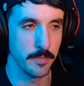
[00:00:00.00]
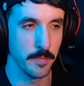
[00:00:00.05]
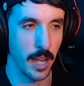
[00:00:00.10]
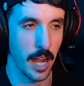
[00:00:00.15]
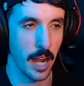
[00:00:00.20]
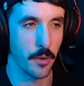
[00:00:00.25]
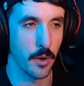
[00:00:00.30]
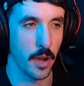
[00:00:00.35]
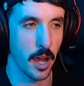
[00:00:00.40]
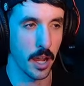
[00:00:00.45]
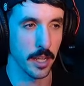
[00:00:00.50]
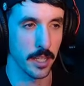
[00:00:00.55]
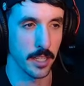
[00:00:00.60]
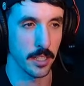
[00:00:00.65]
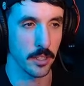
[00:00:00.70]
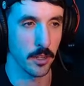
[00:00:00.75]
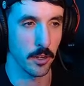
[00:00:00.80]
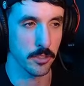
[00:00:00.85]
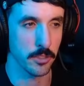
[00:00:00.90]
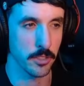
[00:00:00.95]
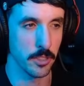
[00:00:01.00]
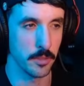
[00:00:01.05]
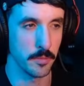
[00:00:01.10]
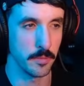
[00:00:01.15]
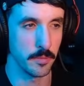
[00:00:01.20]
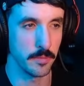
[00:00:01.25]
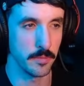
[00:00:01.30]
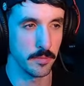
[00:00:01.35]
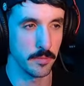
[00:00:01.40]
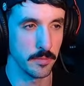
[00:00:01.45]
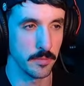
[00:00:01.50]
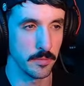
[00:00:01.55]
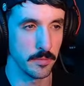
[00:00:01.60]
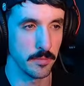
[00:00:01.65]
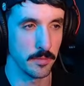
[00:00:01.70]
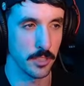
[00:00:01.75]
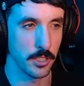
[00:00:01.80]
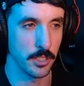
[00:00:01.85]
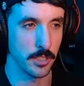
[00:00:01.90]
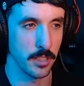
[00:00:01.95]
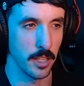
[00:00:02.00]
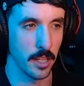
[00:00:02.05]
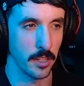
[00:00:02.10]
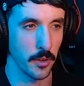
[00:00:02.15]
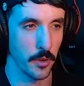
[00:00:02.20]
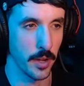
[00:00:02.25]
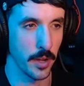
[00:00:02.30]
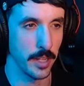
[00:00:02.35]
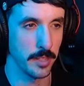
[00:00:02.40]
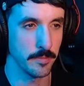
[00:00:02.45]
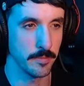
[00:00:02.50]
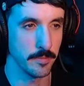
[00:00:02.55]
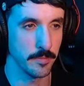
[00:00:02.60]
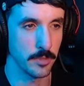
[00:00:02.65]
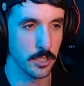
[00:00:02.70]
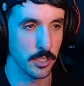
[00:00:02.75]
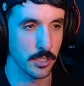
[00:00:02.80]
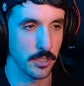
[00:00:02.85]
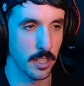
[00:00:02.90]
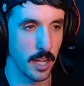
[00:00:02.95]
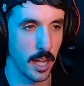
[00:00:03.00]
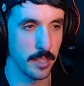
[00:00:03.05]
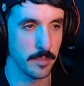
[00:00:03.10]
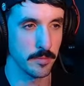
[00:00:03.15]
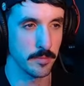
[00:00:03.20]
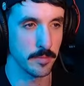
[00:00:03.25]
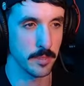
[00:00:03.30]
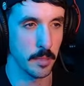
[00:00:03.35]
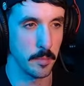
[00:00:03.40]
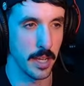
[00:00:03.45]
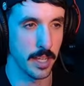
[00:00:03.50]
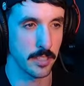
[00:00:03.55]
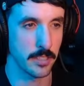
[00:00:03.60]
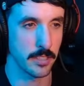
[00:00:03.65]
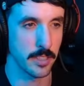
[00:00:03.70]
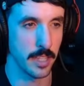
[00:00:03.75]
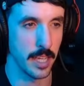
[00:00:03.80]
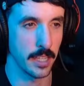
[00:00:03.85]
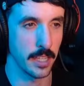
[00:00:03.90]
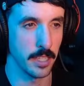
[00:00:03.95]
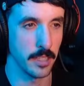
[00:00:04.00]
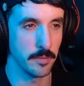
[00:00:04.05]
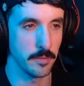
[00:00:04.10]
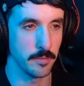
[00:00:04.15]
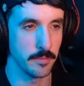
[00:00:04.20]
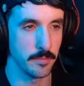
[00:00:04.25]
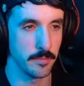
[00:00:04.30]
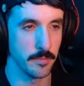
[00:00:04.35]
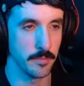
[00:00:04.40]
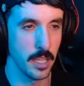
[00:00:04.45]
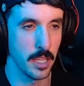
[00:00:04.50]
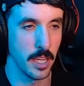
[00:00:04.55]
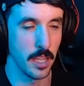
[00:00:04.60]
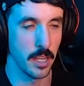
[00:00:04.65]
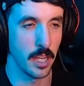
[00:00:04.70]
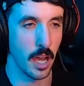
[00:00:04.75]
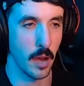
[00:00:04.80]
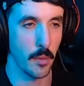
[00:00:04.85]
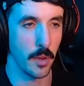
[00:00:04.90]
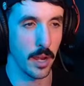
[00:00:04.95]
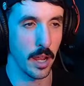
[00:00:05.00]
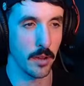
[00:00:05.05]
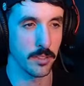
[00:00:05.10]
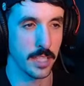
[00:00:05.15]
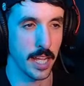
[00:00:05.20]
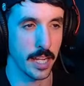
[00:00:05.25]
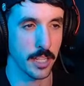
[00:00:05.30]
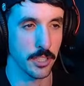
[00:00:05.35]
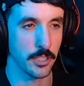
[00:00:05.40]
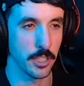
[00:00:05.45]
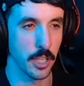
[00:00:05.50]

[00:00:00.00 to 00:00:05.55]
ironic and also just not great. Just not the best thing that, not what I was actually